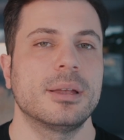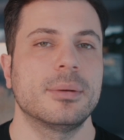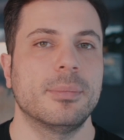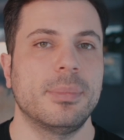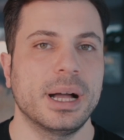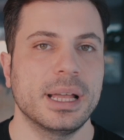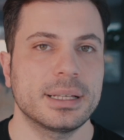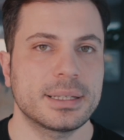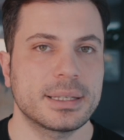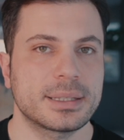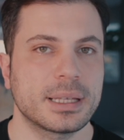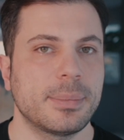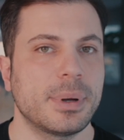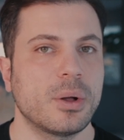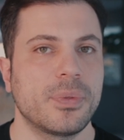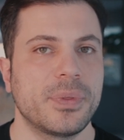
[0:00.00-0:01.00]
Biases
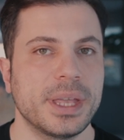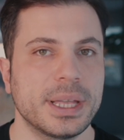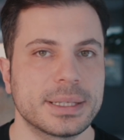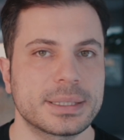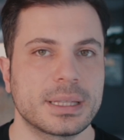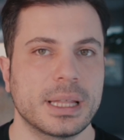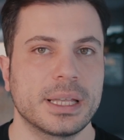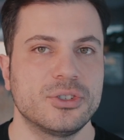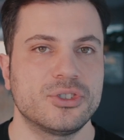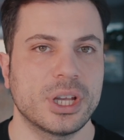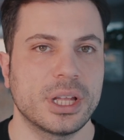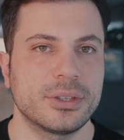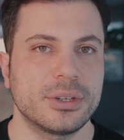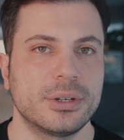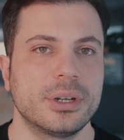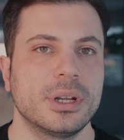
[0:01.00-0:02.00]
about things like
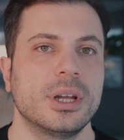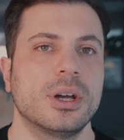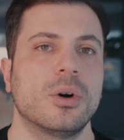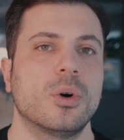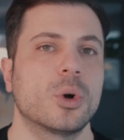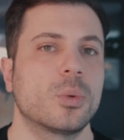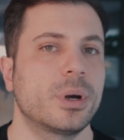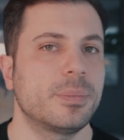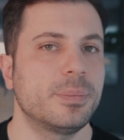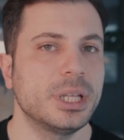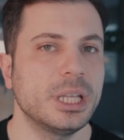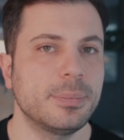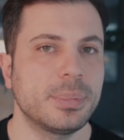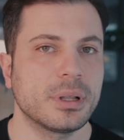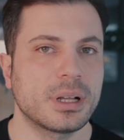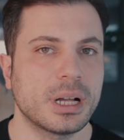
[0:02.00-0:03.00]
gender or where
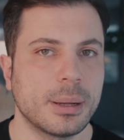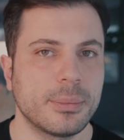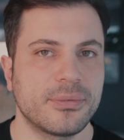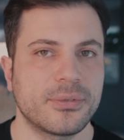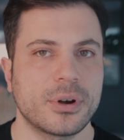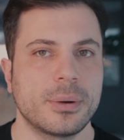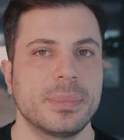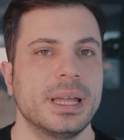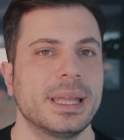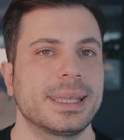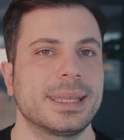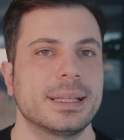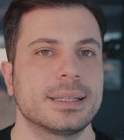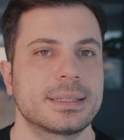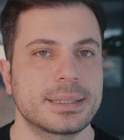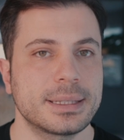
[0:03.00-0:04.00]
people come from
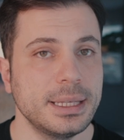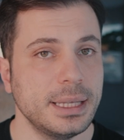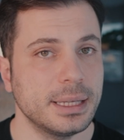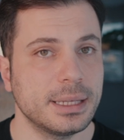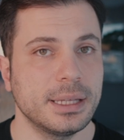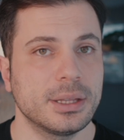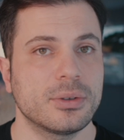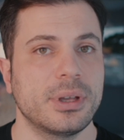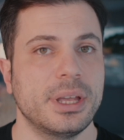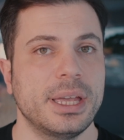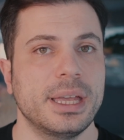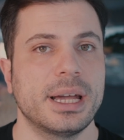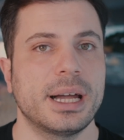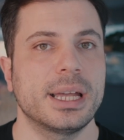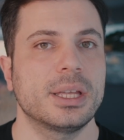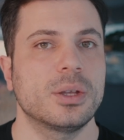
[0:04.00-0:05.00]
can sneak into
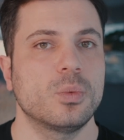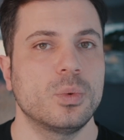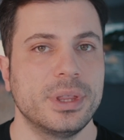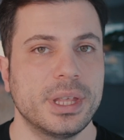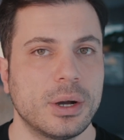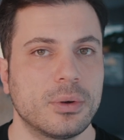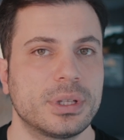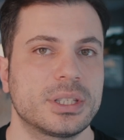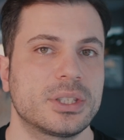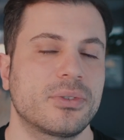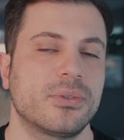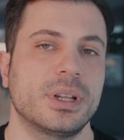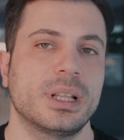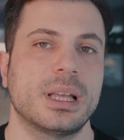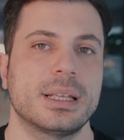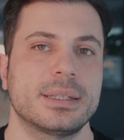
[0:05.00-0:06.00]
AI without us
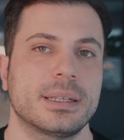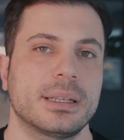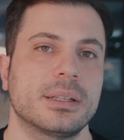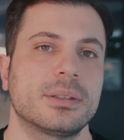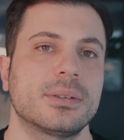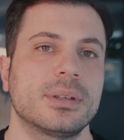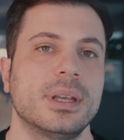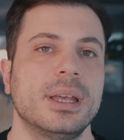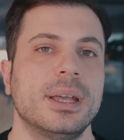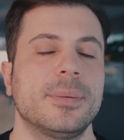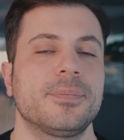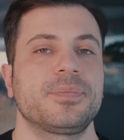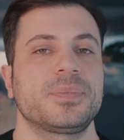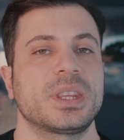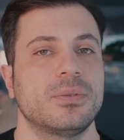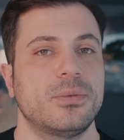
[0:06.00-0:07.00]
realizing it.
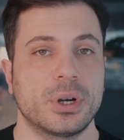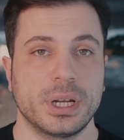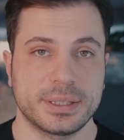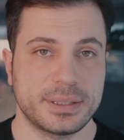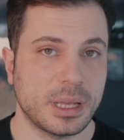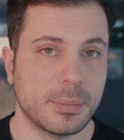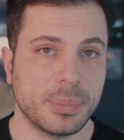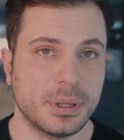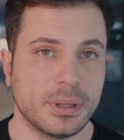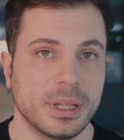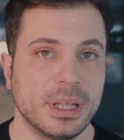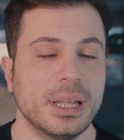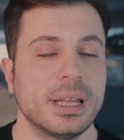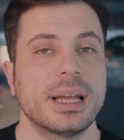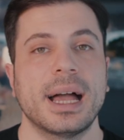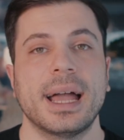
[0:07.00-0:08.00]
For example,
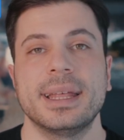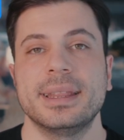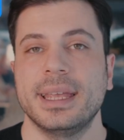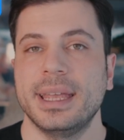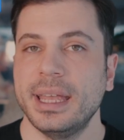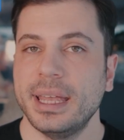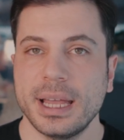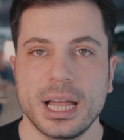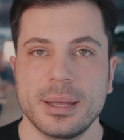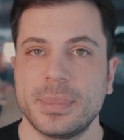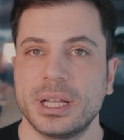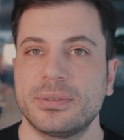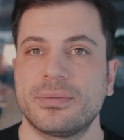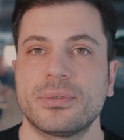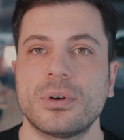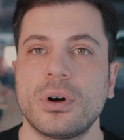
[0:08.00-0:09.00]
an AI
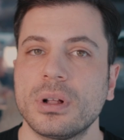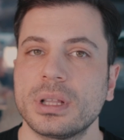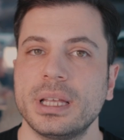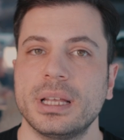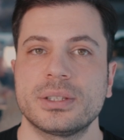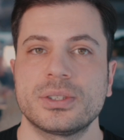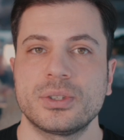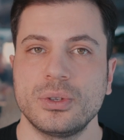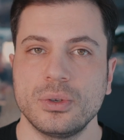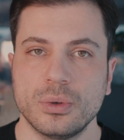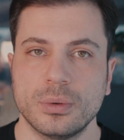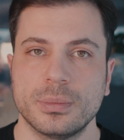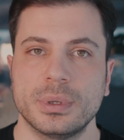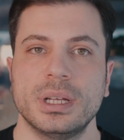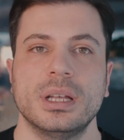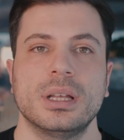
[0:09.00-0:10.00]
might wrongly
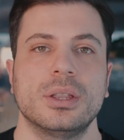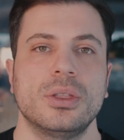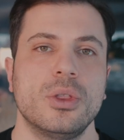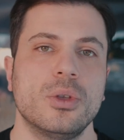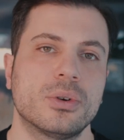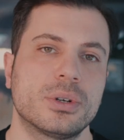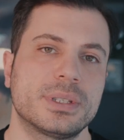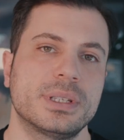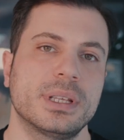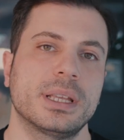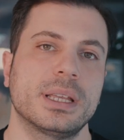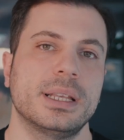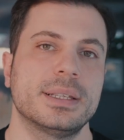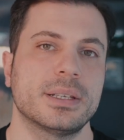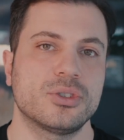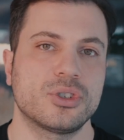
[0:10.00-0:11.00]
assume nursing
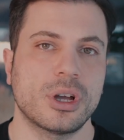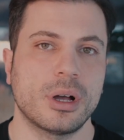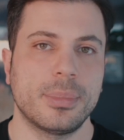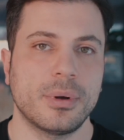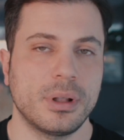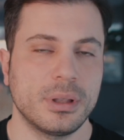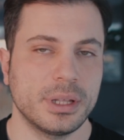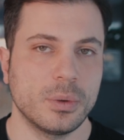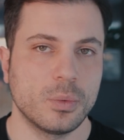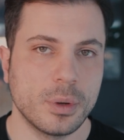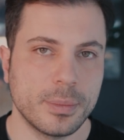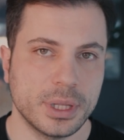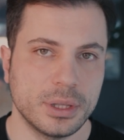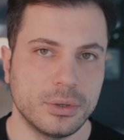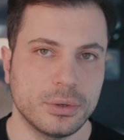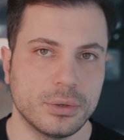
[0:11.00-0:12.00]
is a job only
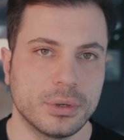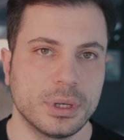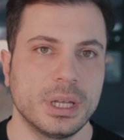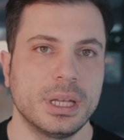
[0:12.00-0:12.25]
women do,